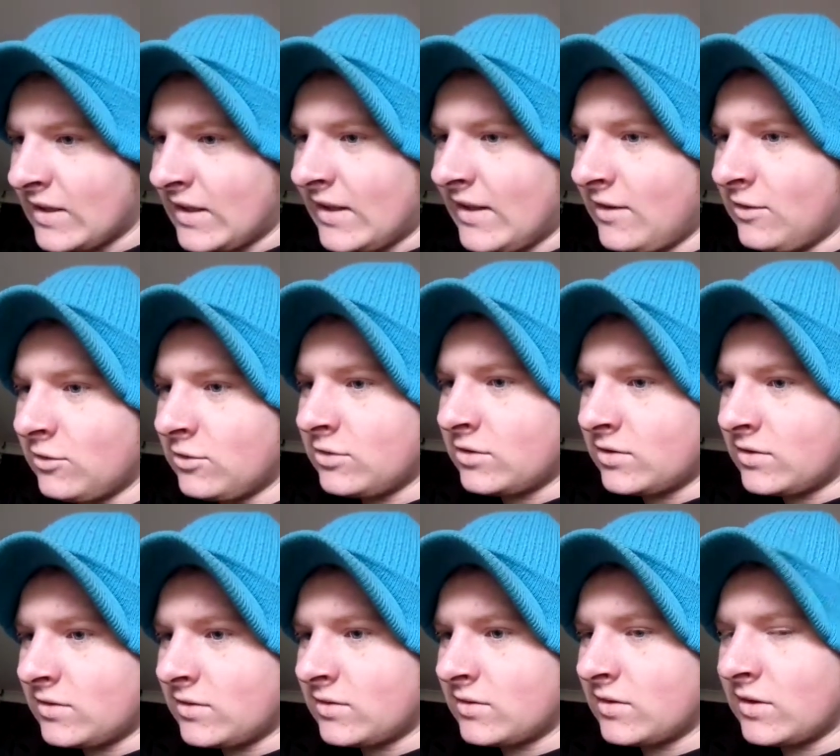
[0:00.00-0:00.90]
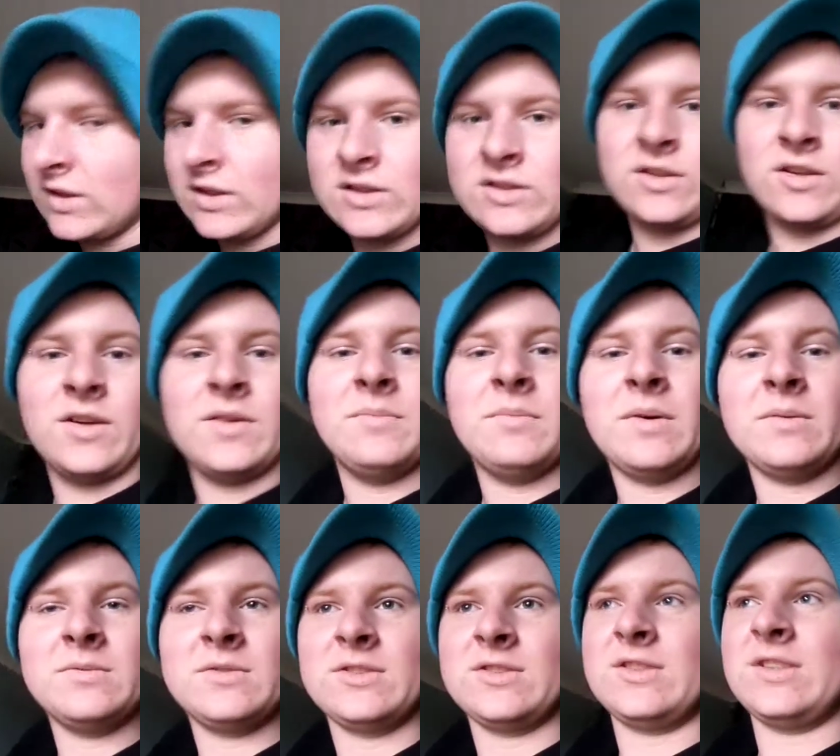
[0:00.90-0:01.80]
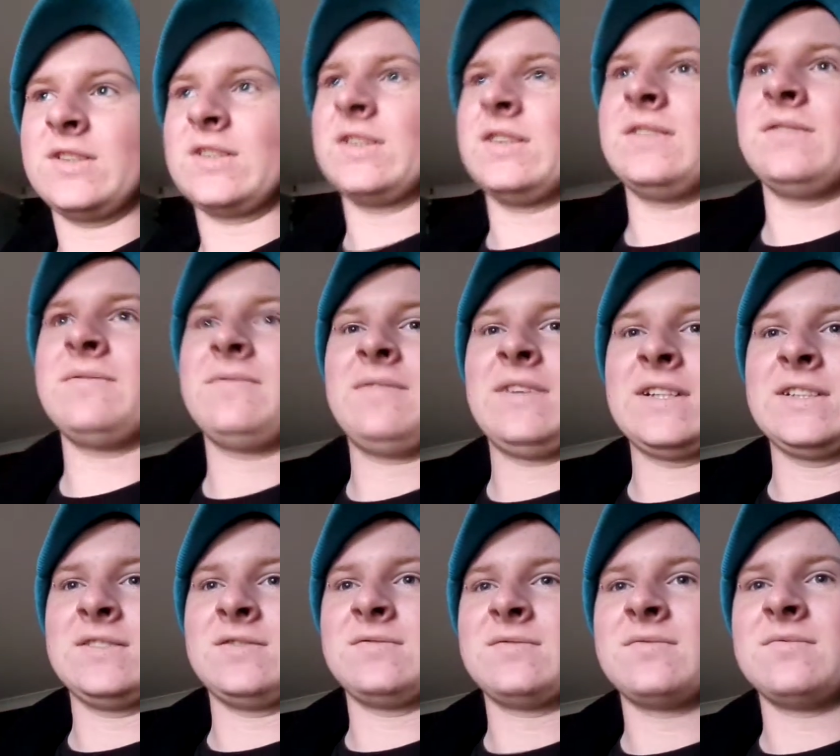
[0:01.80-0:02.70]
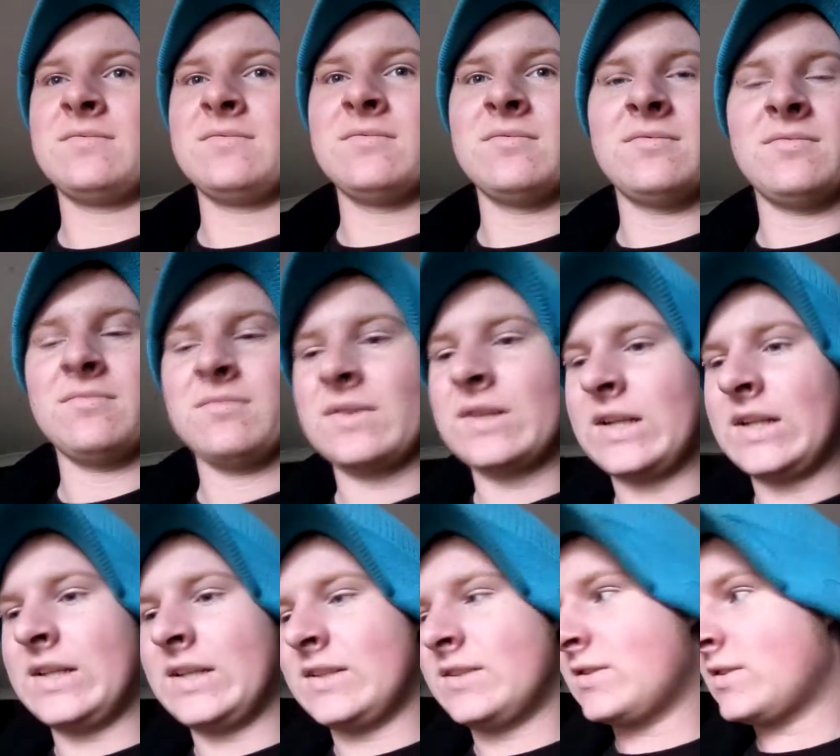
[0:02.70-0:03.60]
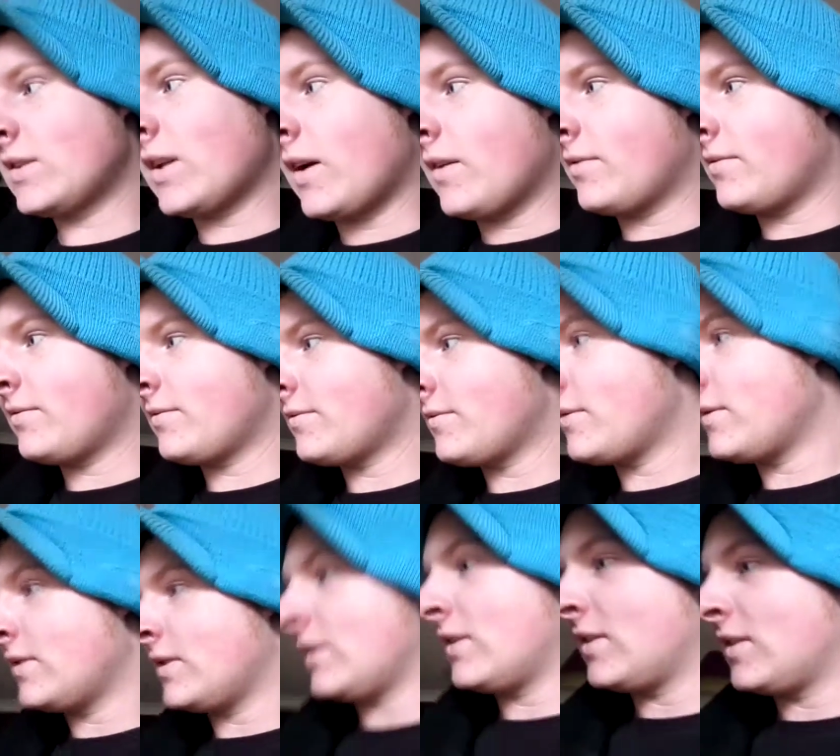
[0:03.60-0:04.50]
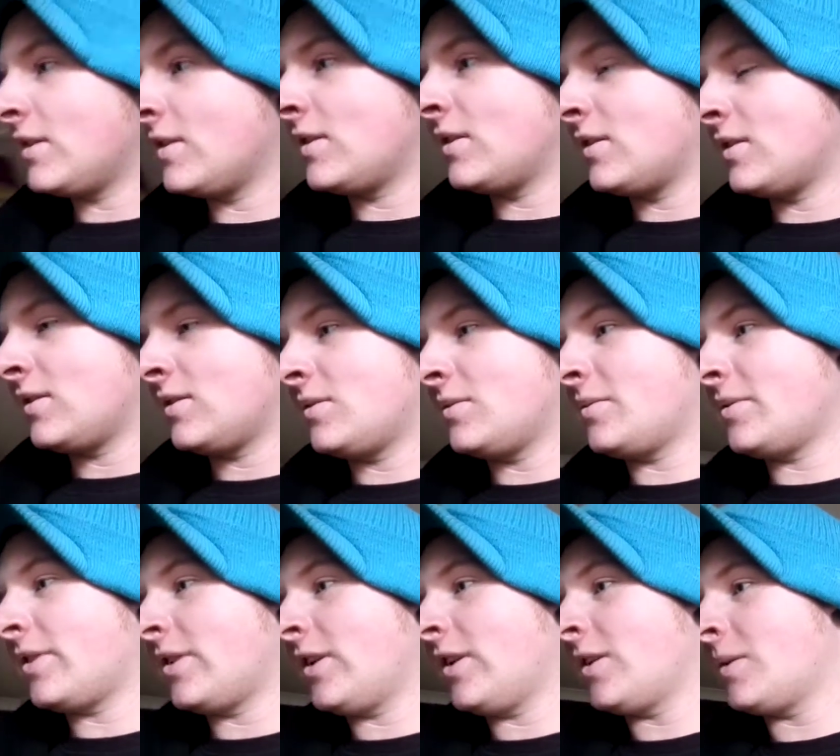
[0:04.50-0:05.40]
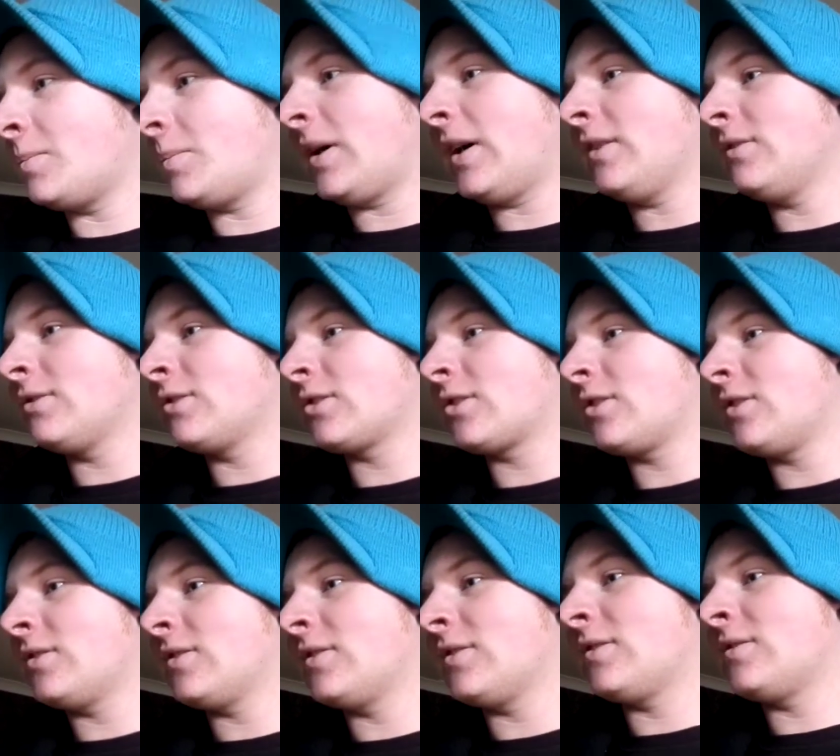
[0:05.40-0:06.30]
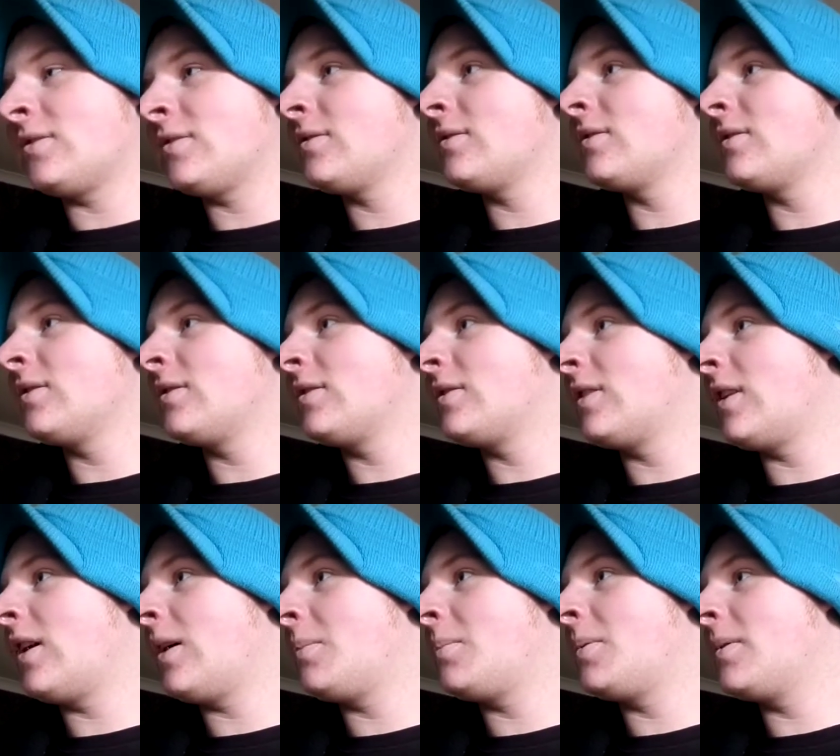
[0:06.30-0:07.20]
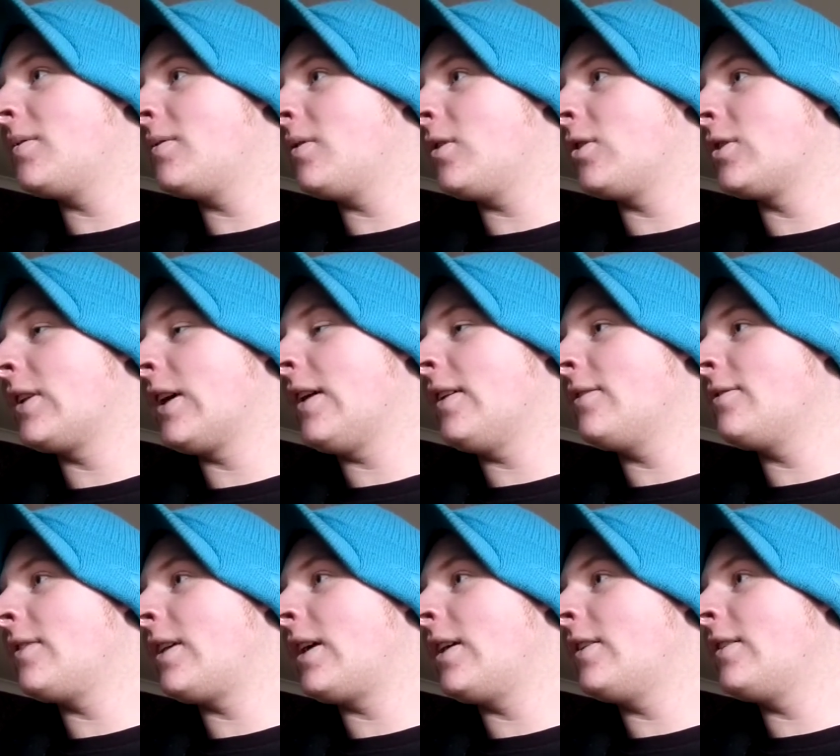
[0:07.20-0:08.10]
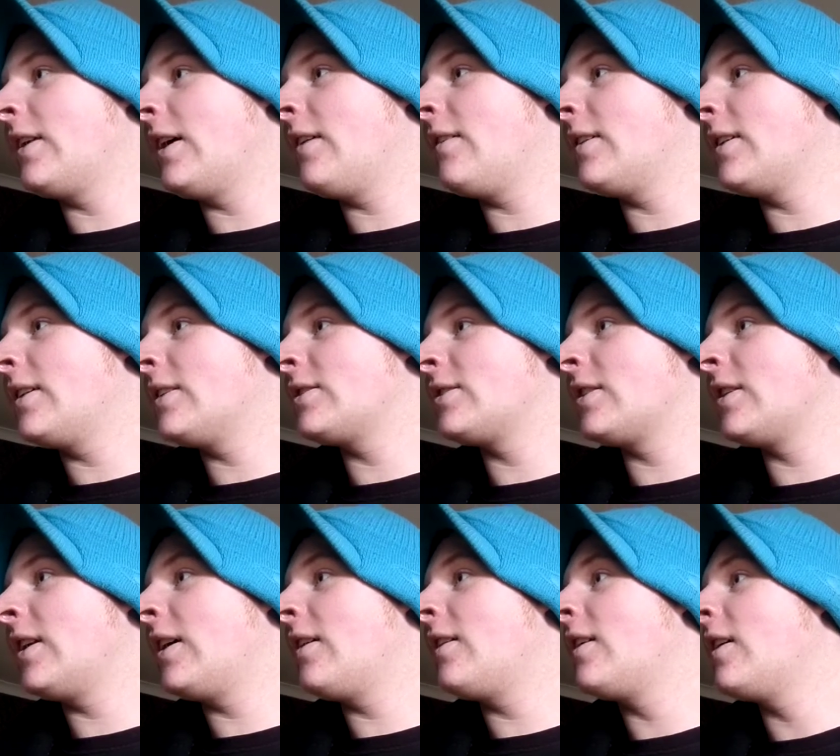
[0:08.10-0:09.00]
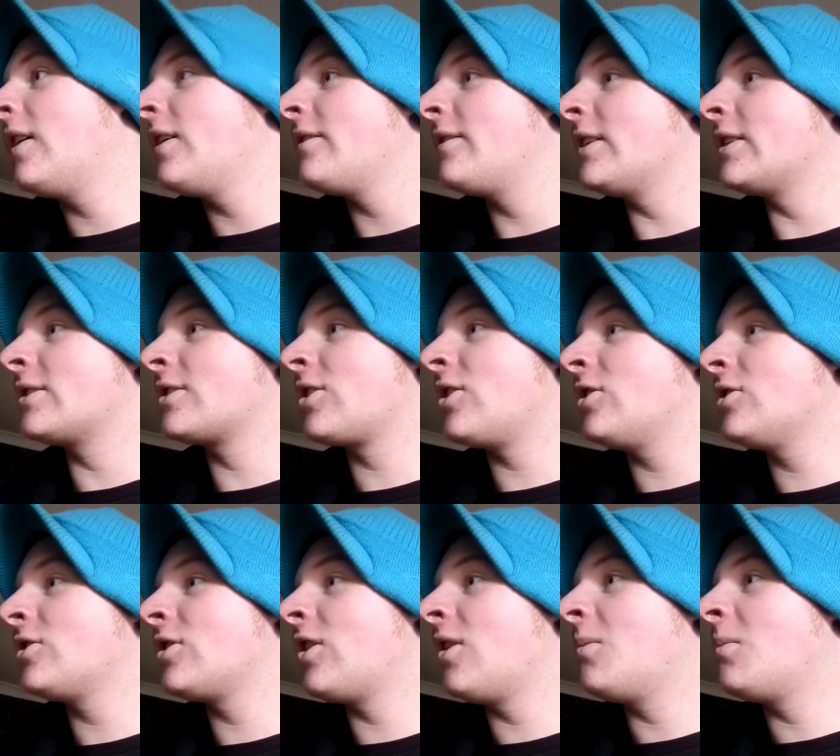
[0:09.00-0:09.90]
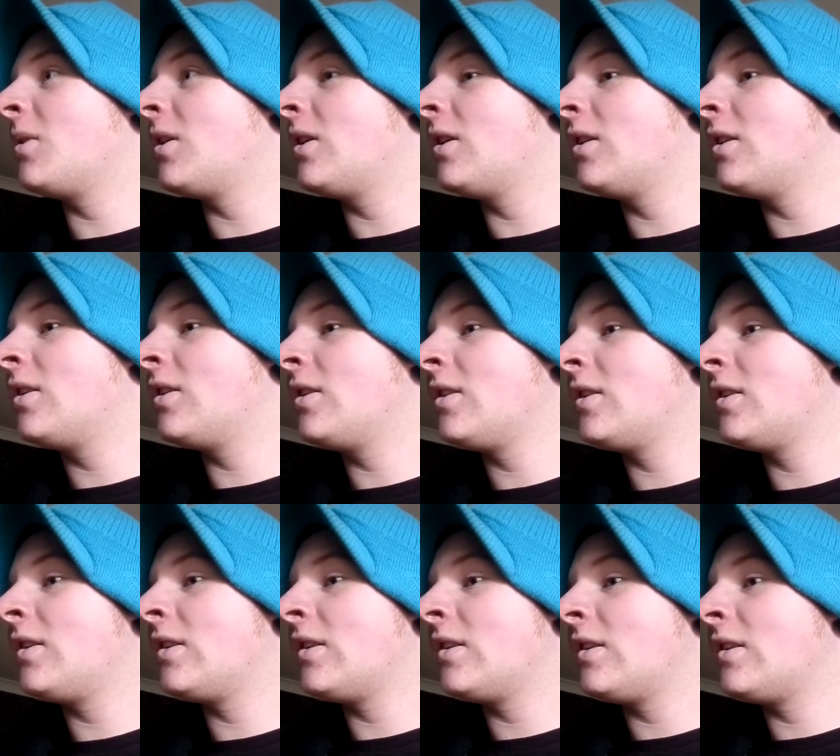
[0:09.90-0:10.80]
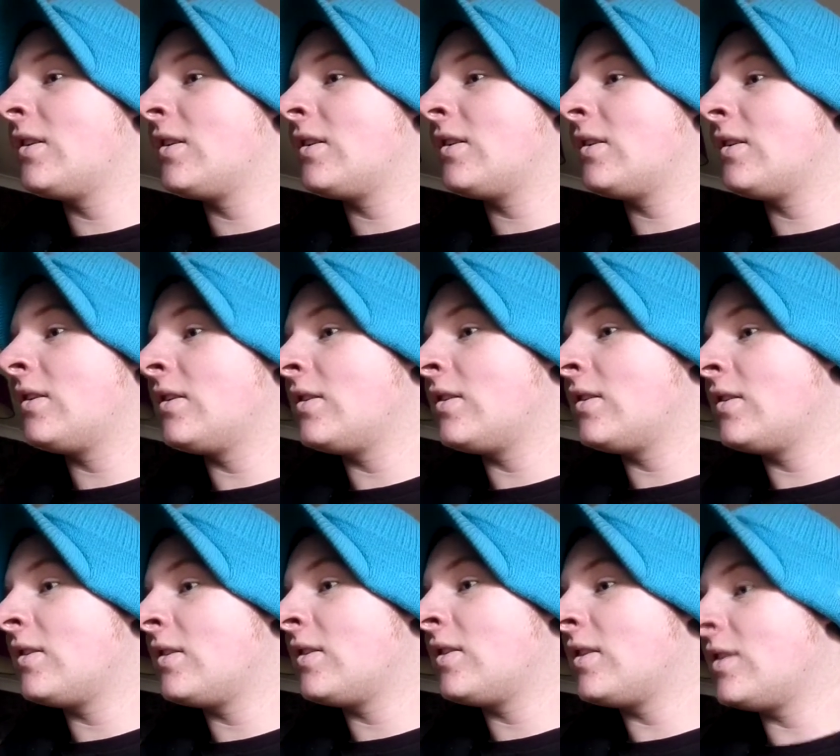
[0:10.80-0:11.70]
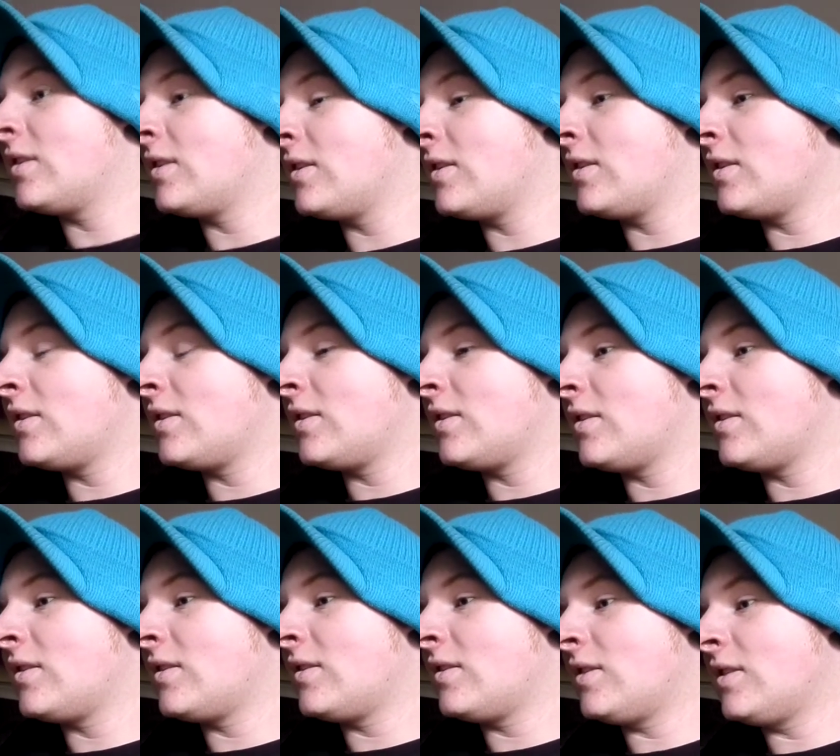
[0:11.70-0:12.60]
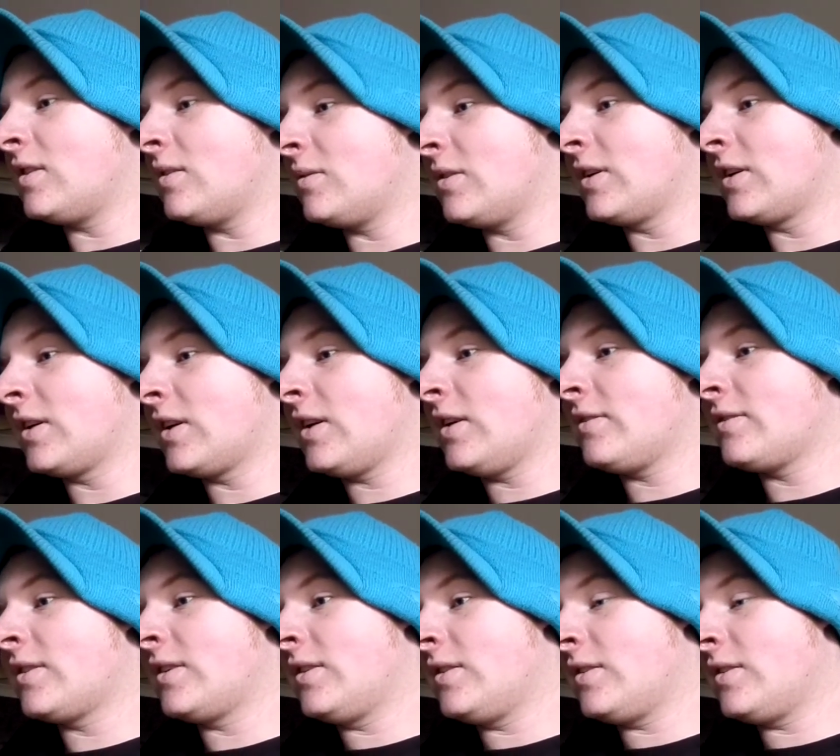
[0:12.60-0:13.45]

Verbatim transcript: Ouch! Sorry, Mum's just looking at face Never cleaning used to cost stuff. me that much. Well, no, the pound's gone Jesus. up in, or down in value now, and it's so now things cost a lot more. Bloody good stuff though, so I'm going to have to buy some. Hmm, yeah, That's going to have to.